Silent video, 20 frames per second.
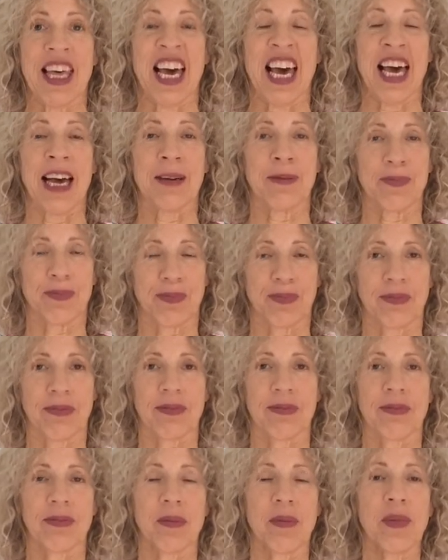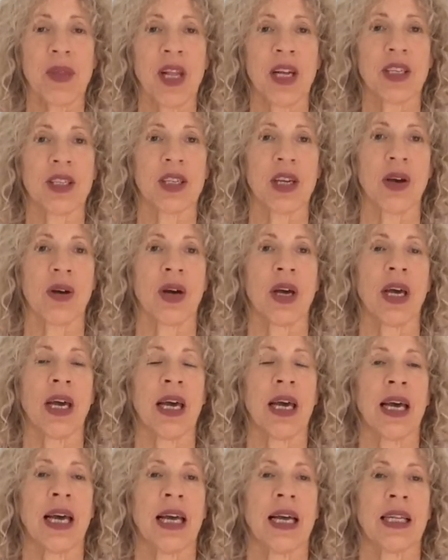there. So
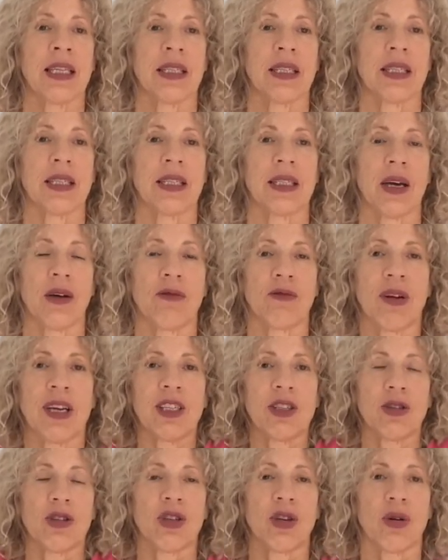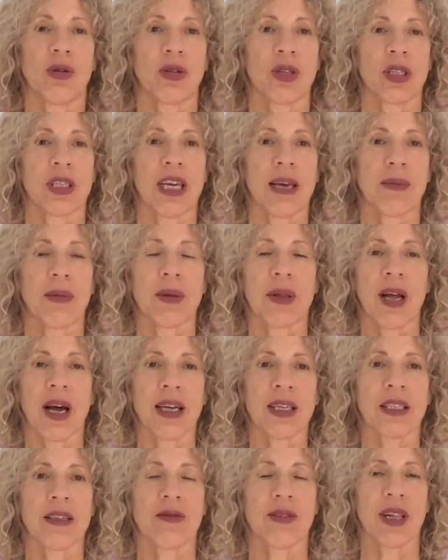don't raise your shoulders, keep them
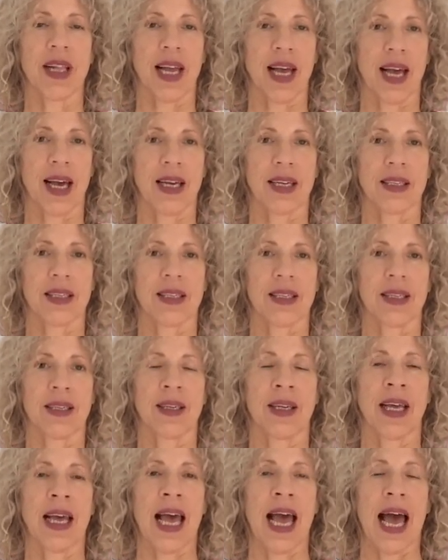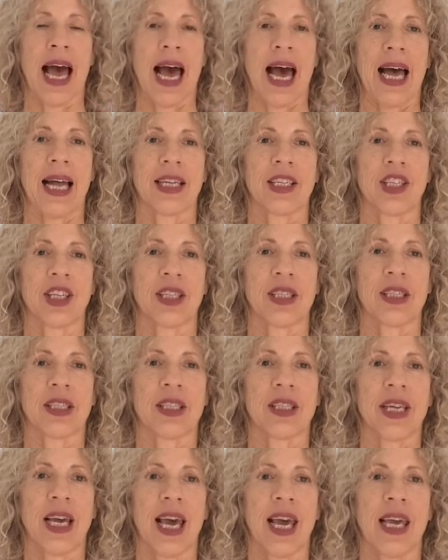nice and relaxed, and just
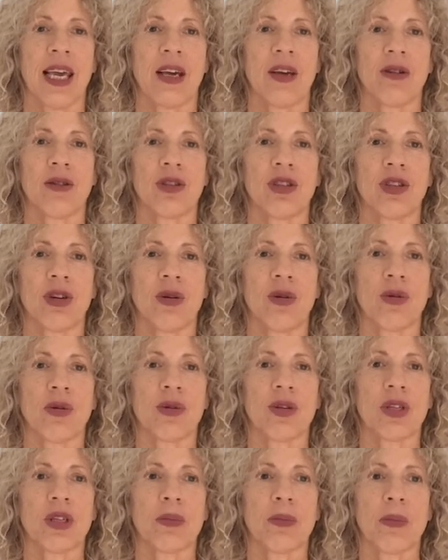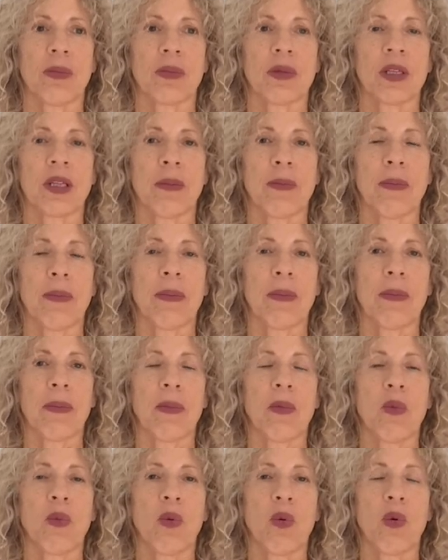take your shoulders to the
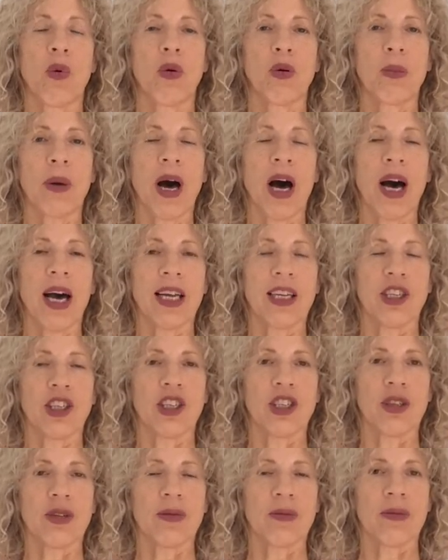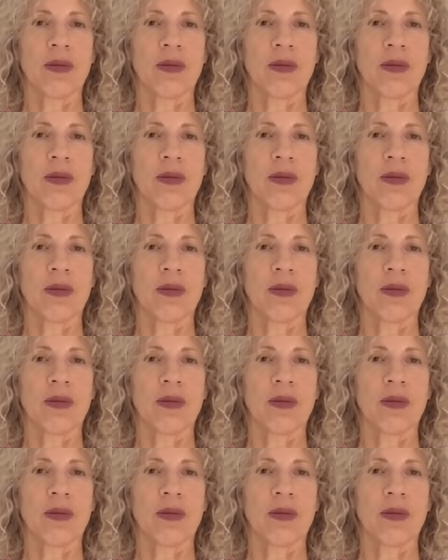wall behind you